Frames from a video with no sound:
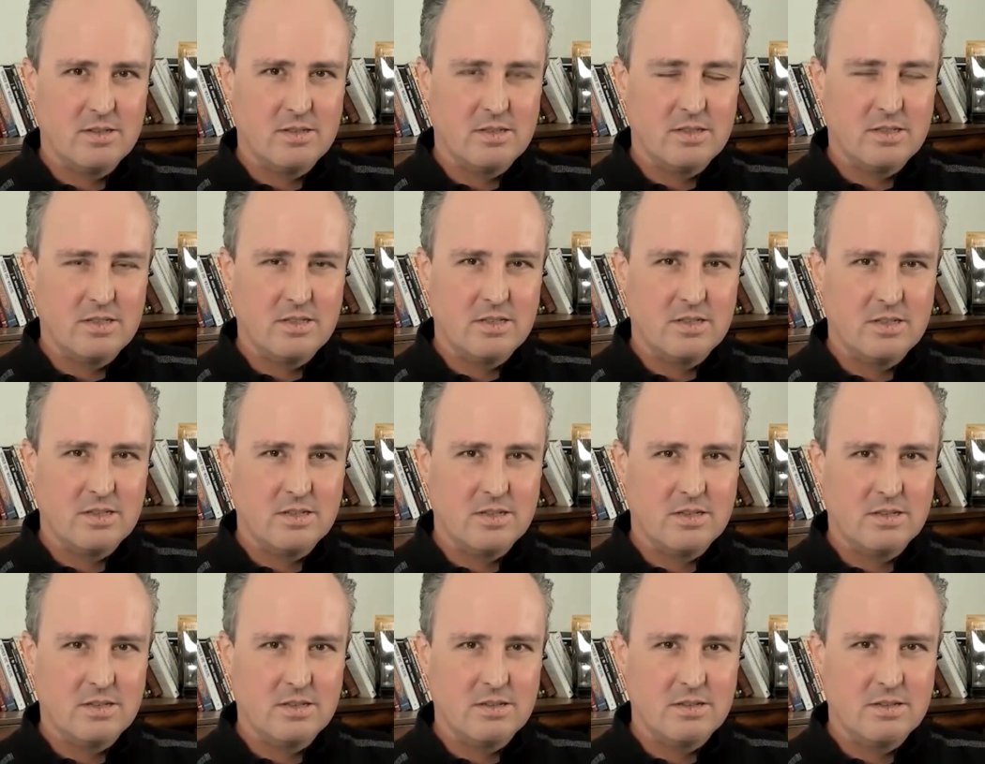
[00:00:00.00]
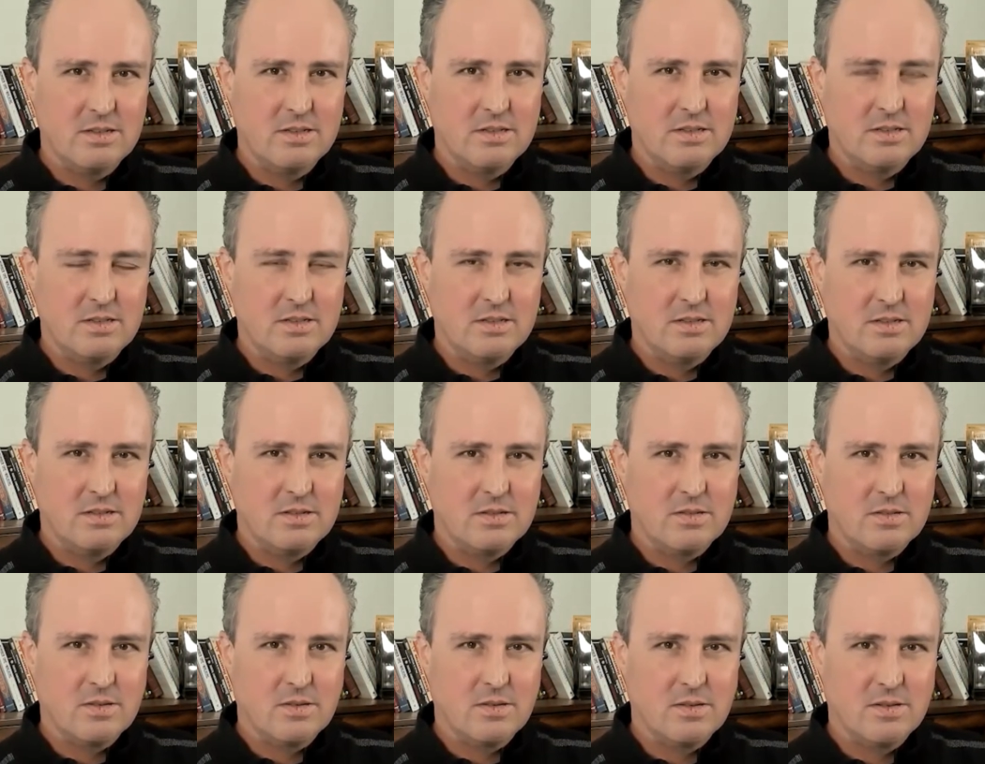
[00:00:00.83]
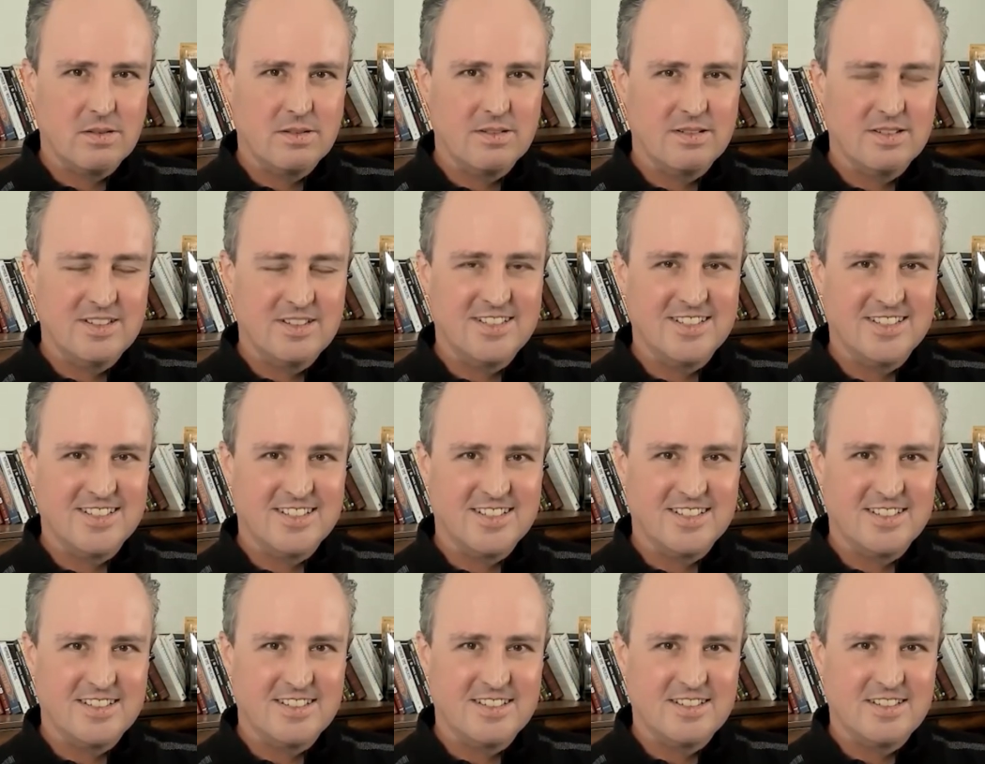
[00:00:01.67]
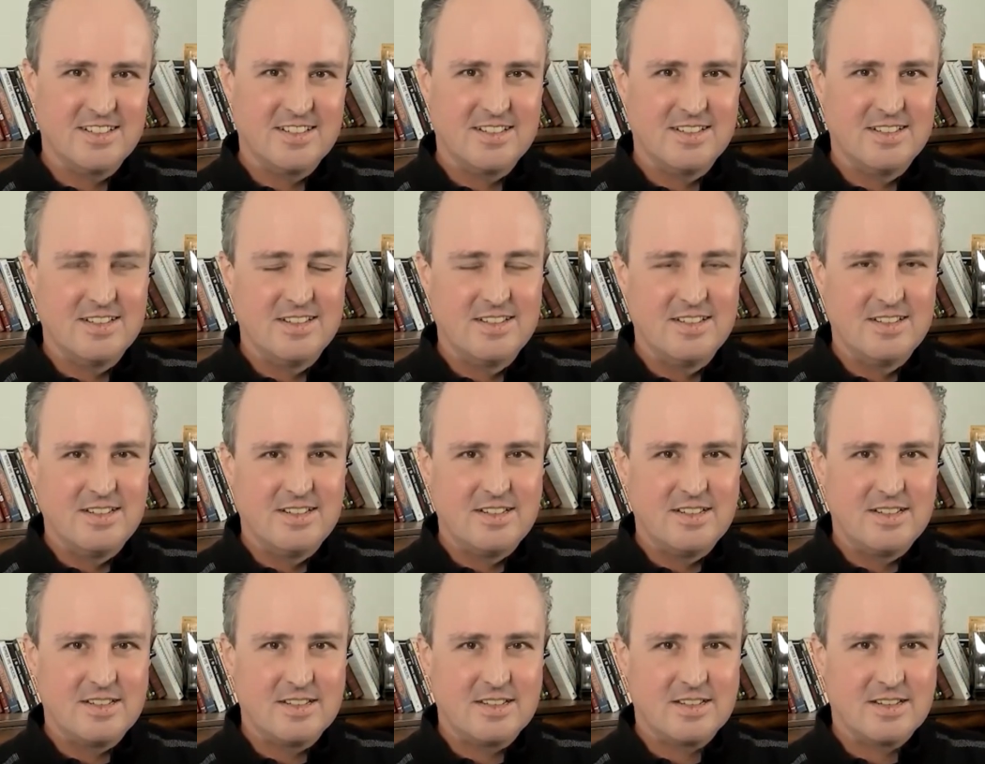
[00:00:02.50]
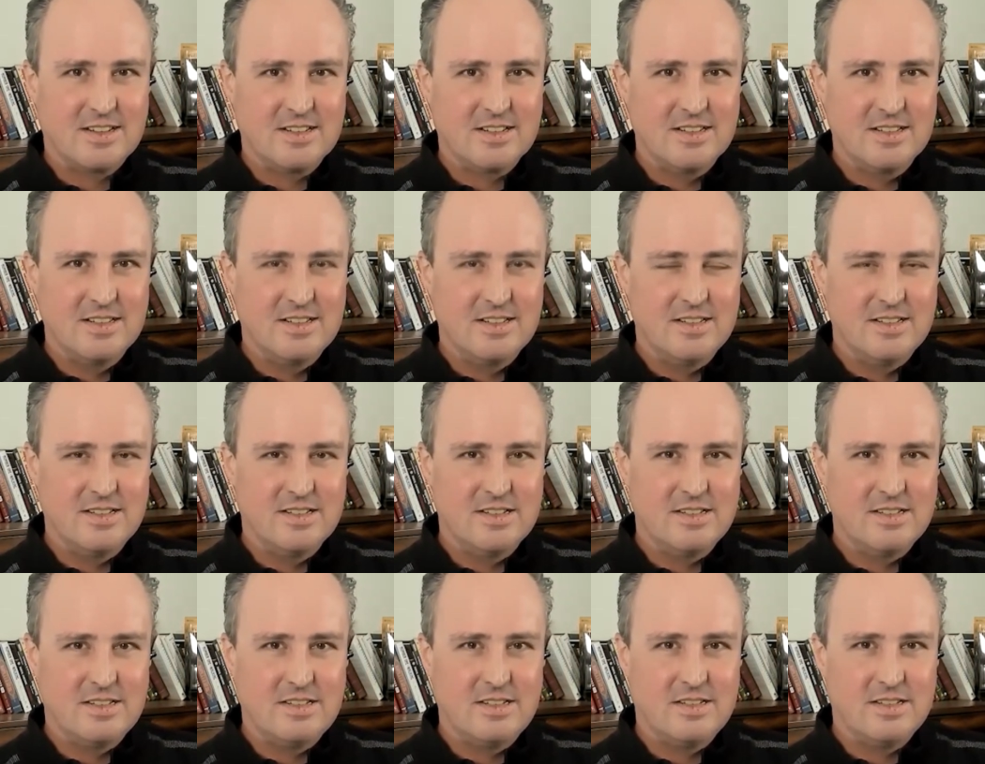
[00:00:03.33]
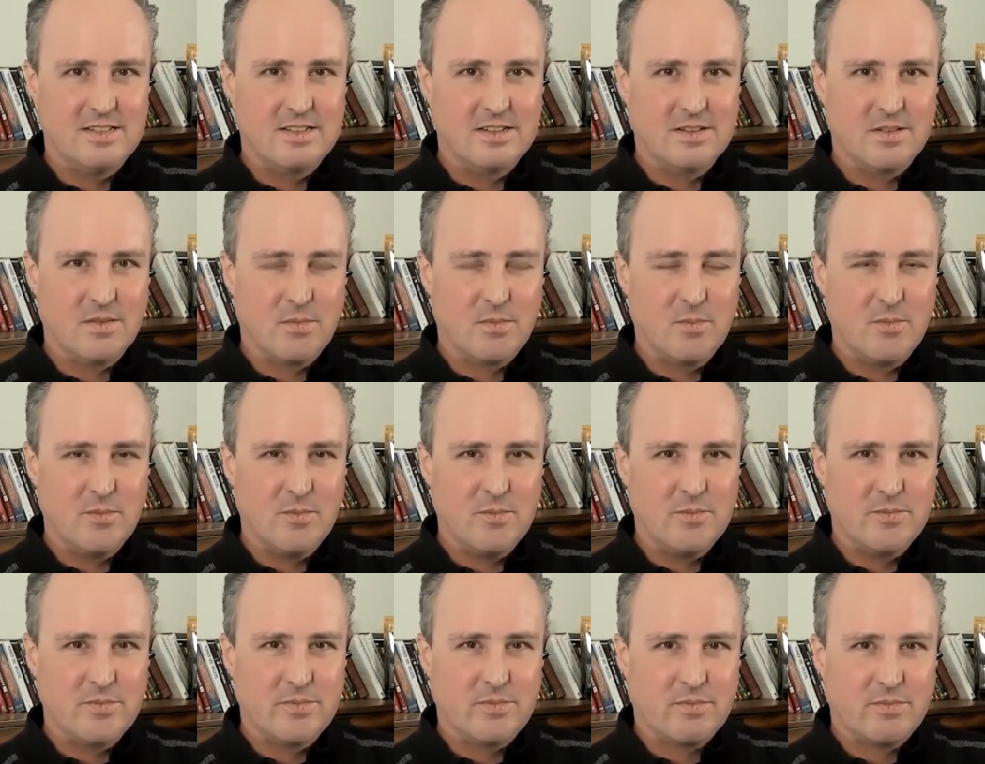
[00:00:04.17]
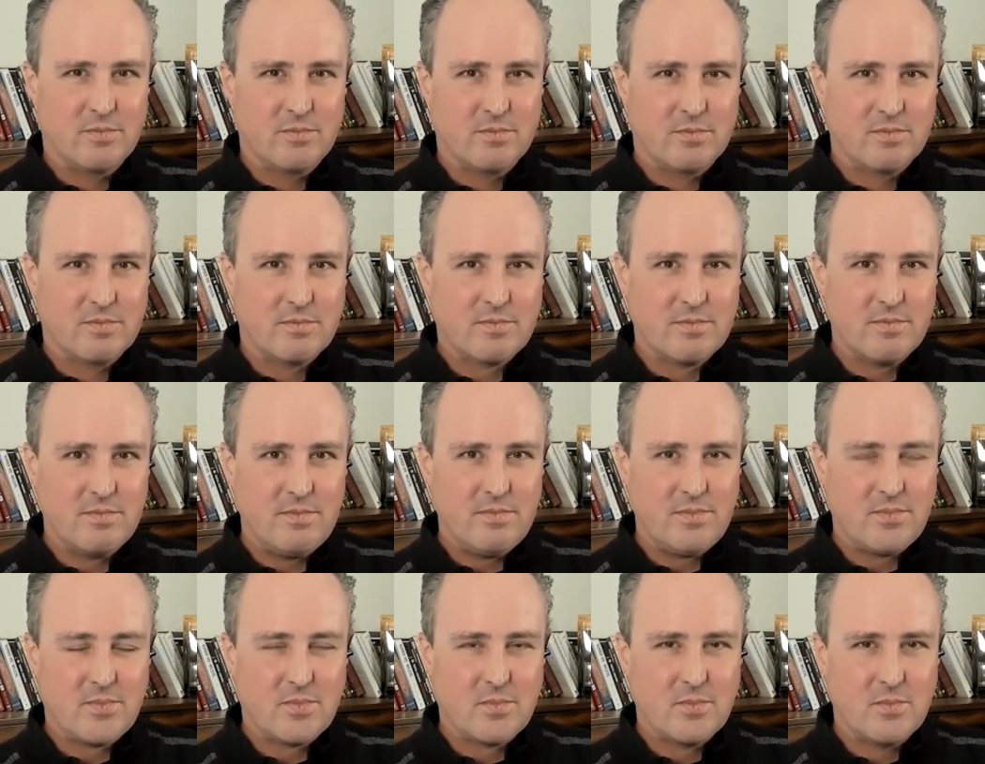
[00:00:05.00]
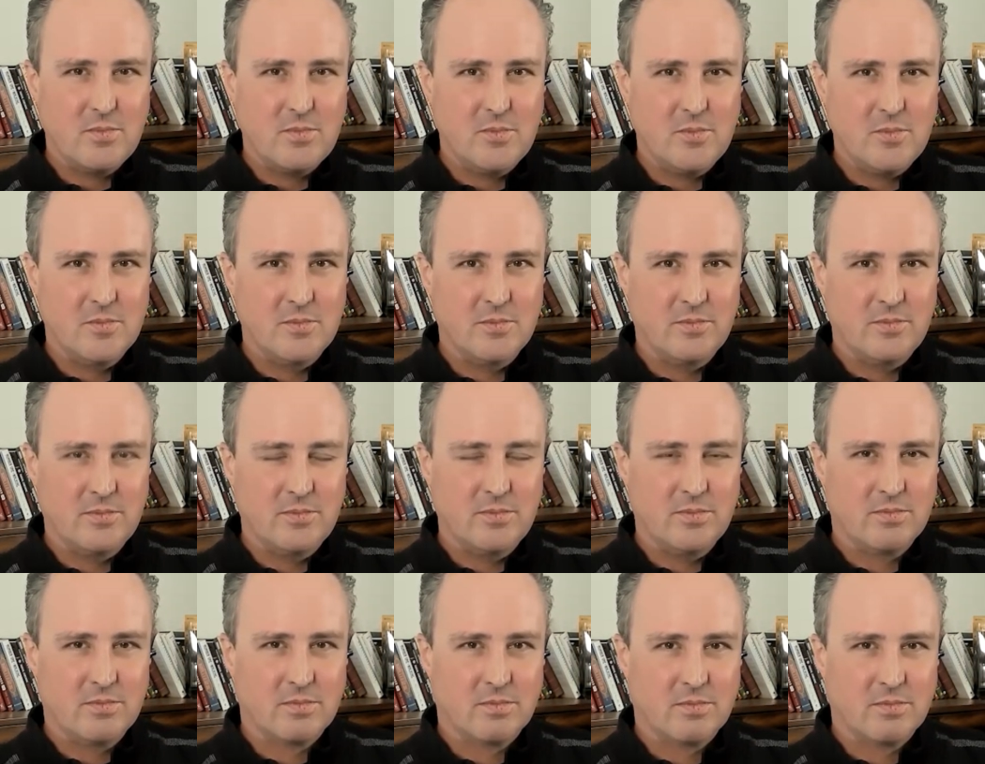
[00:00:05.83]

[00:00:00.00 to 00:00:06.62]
(silent)